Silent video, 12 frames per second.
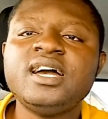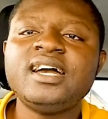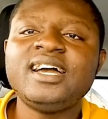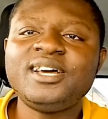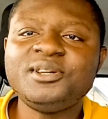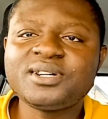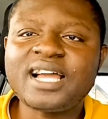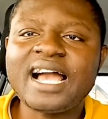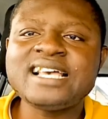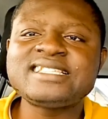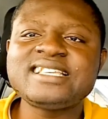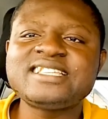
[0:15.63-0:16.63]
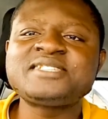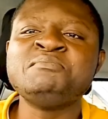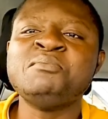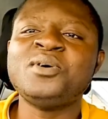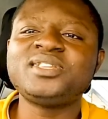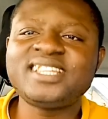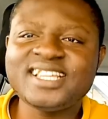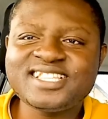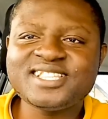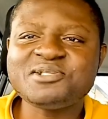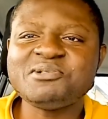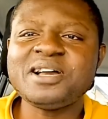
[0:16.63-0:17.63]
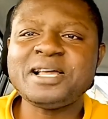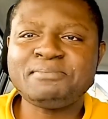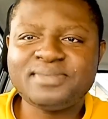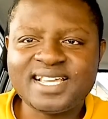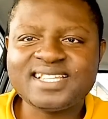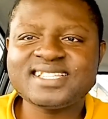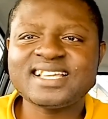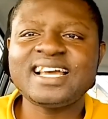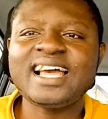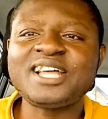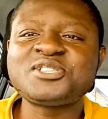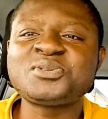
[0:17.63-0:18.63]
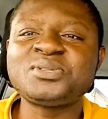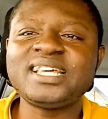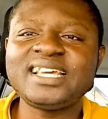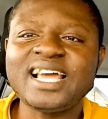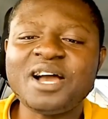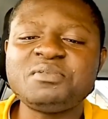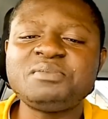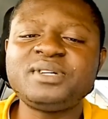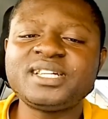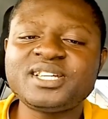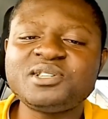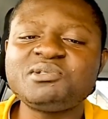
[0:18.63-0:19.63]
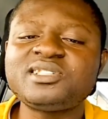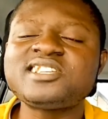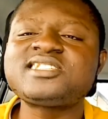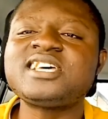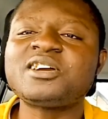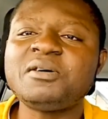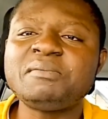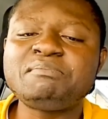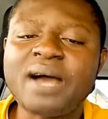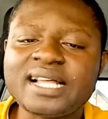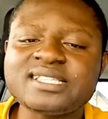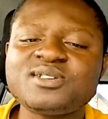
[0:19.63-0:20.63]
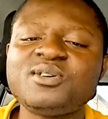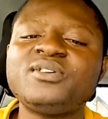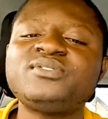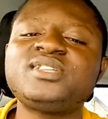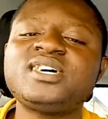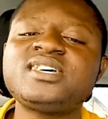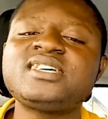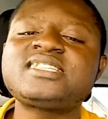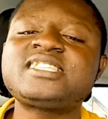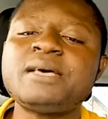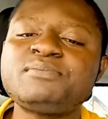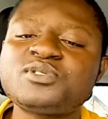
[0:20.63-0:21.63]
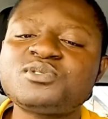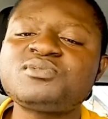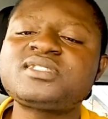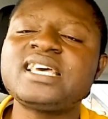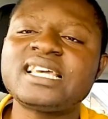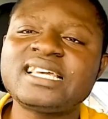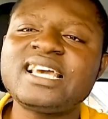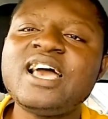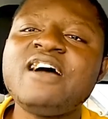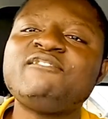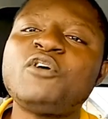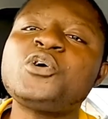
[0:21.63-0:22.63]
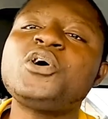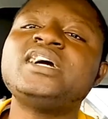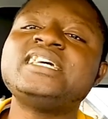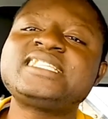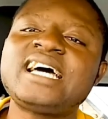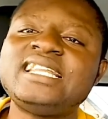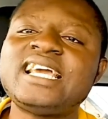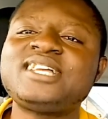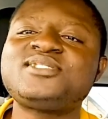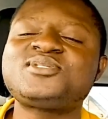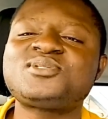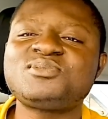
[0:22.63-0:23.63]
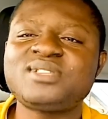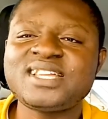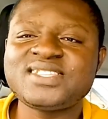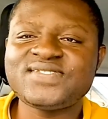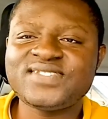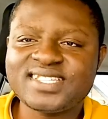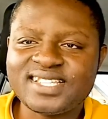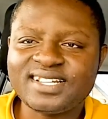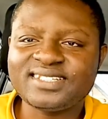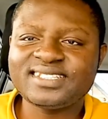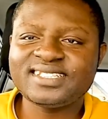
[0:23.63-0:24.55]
Hello guys, this is Mondastico Help Desk, and today I'll be bringing you the second part of the steps to take for your Italian student visa.